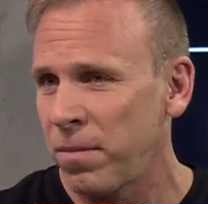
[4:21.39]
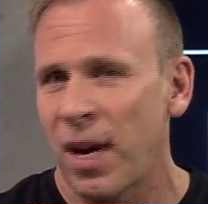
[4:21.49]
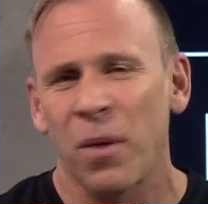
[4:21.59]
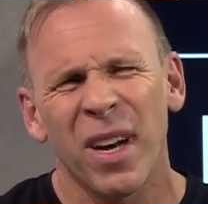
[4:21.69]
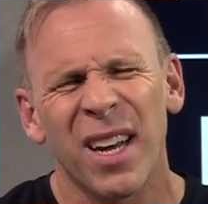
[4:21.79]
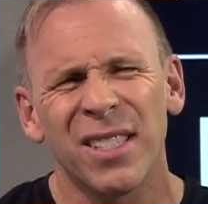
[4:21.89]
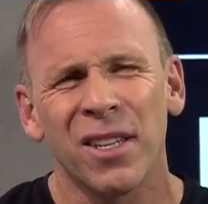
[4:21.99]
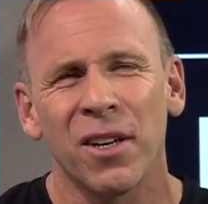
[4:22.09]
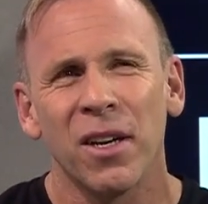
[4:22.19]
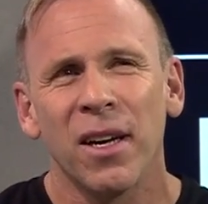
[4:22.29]
I realized, you
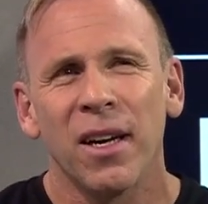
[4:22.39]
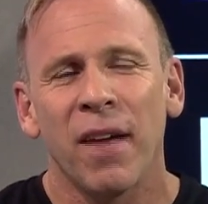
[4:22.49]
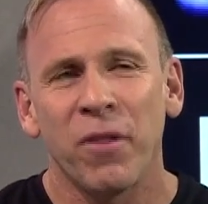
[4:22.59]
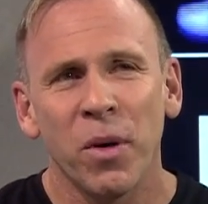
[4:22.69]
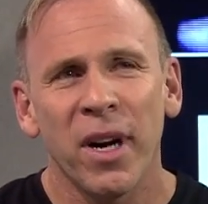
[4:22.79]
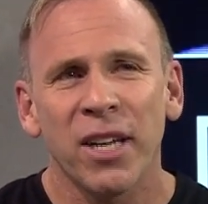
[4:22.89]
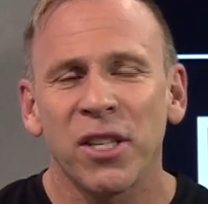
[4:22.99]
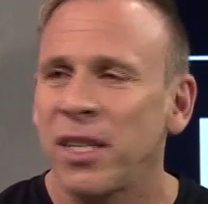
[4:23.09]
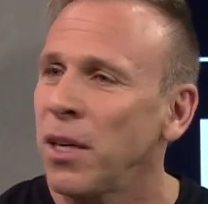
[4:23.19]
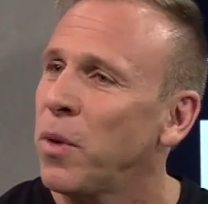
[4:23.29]
know, if you want to
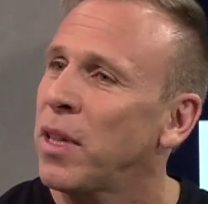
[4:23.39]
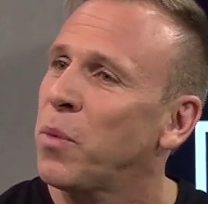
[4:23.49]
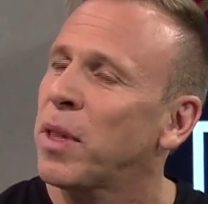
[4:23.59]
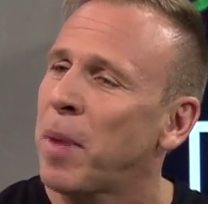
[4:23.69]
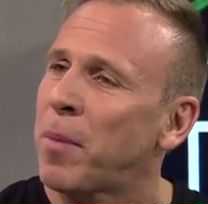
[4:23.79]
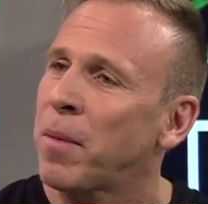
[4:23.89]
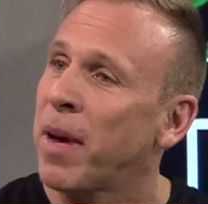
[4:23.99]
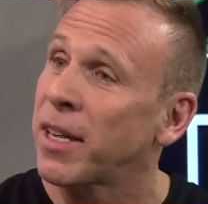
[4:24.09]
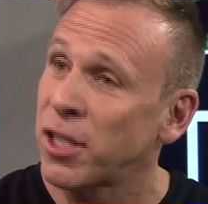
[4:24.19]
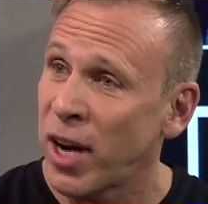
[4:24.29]
actually deal with people to
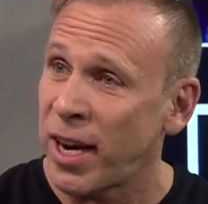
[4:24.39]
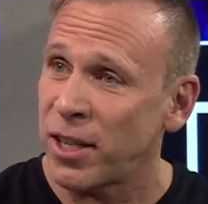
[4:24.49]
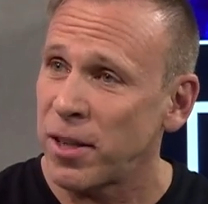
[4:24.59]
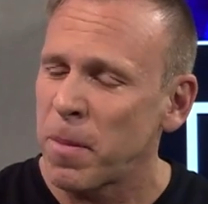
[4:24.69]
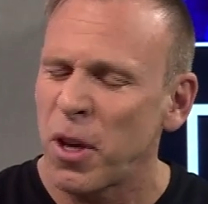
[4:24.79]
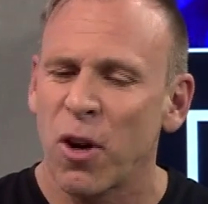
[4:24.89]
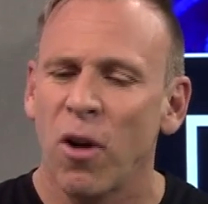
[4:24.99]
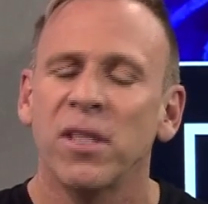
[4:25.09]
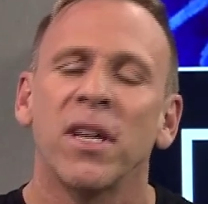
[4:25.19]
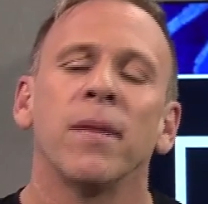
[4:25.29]
make a change, you
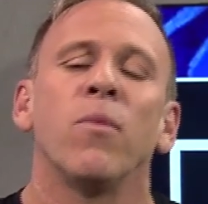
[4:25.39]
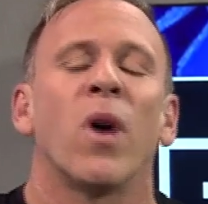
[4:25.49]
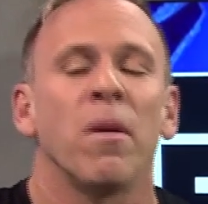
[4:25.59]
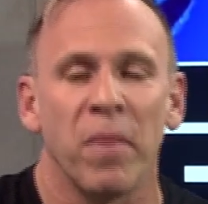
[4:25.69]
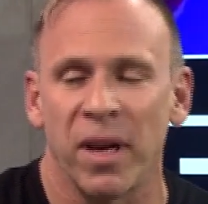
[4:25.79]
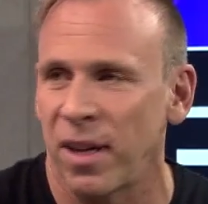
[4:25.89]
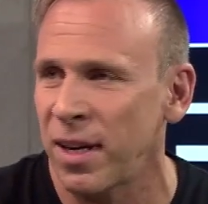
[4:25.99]
can't sell them one meal.